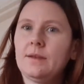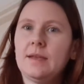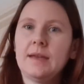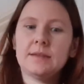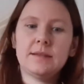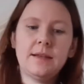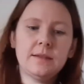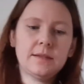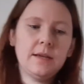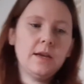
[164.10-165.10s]

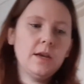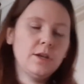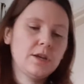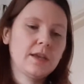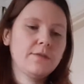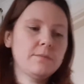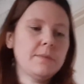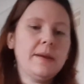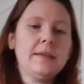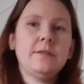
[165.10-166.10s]
Excellent. You could give them a
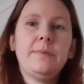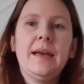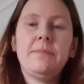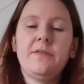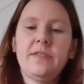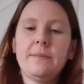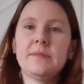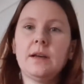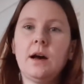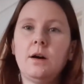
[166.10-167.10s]
piece of paper for them
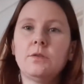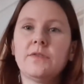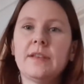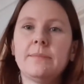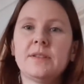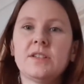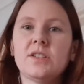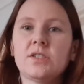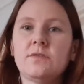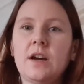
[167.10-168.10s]
to hold, for them to
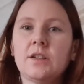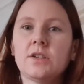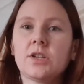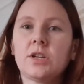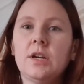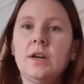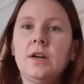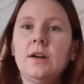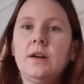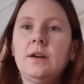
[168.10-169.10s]
scrunch.
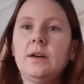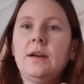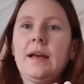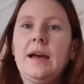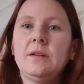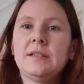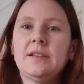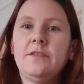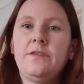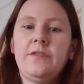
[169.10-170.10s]
How does
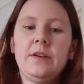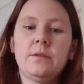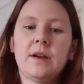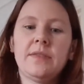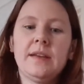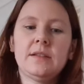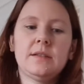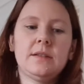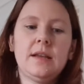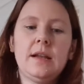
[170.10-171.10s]
it feel? Can they
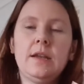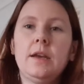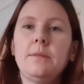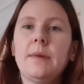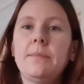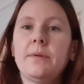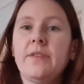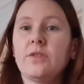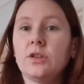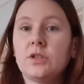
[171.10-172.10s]
tell you, maybe
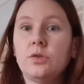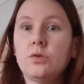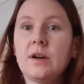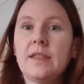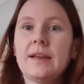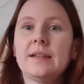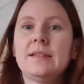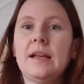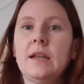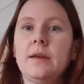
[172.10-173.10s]
they've got a talker, they can
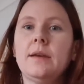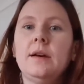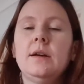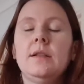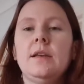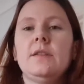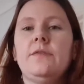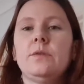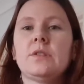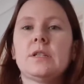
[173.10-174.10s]
tell you it
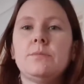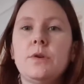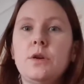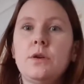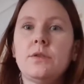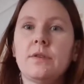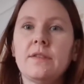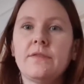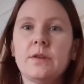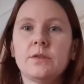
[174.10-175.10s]
feels smooth or it
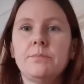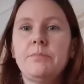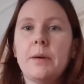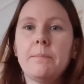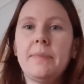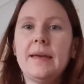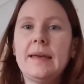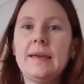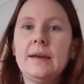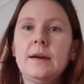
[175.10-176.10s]
feels
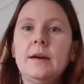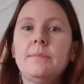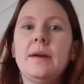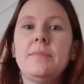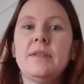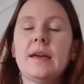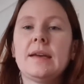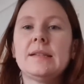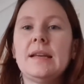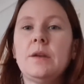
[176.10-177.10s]
bumpy. Maybe they
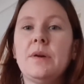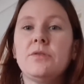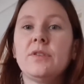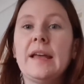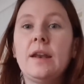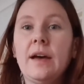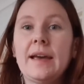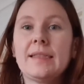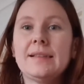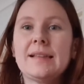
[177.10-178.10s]
can tell you whether or not they
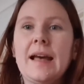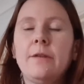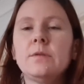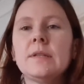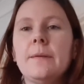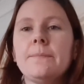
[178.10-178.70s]
like the sound.